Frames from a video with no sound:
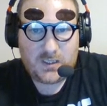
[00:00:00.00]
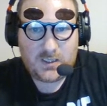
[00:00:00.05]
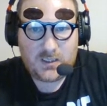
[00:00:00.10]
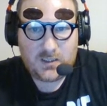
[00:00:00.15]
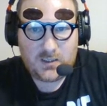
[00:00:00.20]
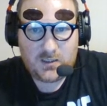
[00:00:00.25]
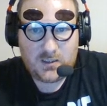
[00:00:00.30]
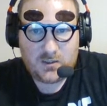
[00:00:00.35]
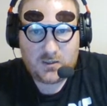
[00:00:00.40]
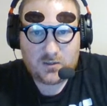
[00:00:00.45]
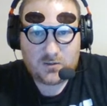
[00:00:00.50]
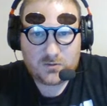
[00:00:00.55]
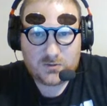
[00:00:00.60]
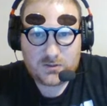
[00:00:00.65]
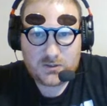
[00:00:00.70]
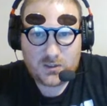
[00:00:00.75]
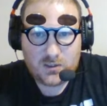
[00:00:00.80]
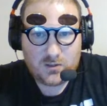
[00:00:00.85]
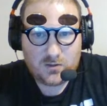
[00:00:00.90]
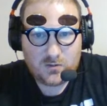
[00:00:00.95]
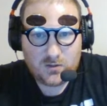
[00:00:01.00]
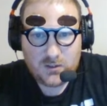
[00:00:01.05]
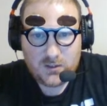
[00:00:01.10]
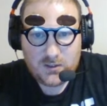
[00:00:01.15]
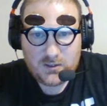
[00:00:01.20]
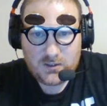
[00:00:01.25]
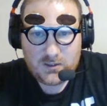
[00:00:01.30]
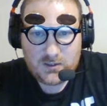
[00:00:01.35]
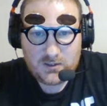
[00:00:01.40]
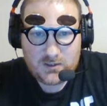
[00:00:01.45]
You know, so
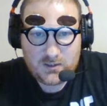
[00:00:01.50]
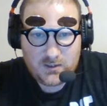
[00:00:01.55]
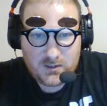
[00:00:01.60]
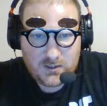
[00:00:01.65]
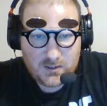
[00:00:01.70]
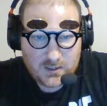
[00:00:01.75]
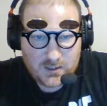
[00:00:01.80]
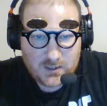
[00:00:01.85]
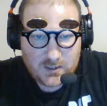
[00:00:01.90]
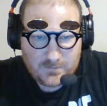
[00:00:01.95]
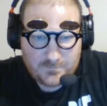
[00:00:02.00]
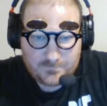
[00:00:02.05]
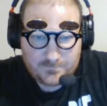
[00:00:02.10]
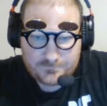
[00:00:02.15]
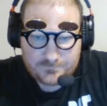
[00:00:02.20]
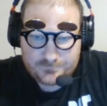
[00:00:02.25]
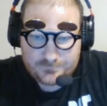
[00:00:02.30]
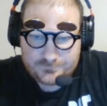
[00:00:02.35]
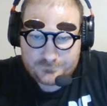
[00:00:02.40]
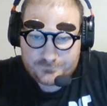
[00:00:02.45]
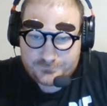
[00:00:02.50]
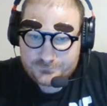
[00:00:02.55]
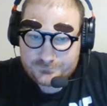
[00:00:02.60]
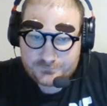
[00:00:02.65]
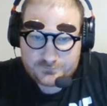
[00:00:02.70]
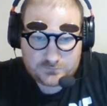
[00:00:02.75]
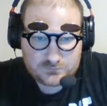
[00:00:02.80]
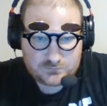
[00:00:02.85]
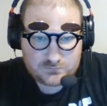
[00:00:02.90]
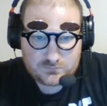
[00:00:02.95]
the
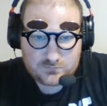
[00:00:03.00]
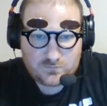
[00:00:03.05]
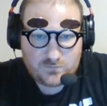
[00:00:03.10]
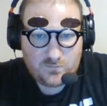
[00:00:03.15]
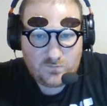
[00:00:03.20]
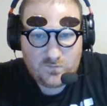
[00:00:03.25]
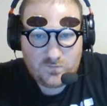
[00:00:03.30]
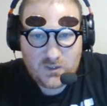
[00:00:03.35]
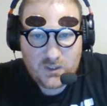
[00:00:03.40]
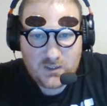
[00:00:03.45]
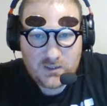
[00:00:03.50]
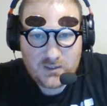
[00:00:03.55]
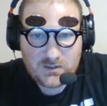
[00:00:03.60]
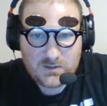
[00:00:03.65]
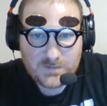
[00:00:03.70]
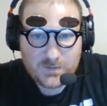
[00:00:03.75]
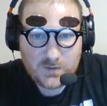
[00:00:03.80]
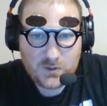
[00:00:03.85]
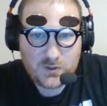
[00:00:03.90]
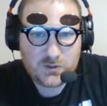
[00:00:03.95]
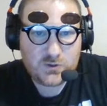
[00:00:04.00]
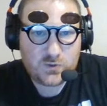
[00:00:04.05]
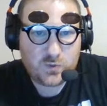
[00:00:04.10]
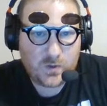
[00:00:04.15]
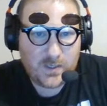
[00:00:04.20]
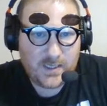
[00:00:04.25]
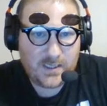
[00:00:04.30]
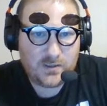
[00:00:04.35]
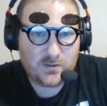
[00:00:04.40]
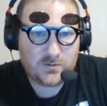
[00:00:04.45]
in the first
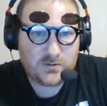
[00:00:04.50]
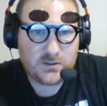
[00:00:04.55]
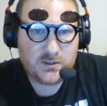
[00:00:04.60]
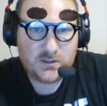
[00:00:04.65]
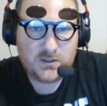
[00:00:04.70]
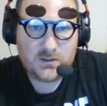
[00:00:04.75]
round,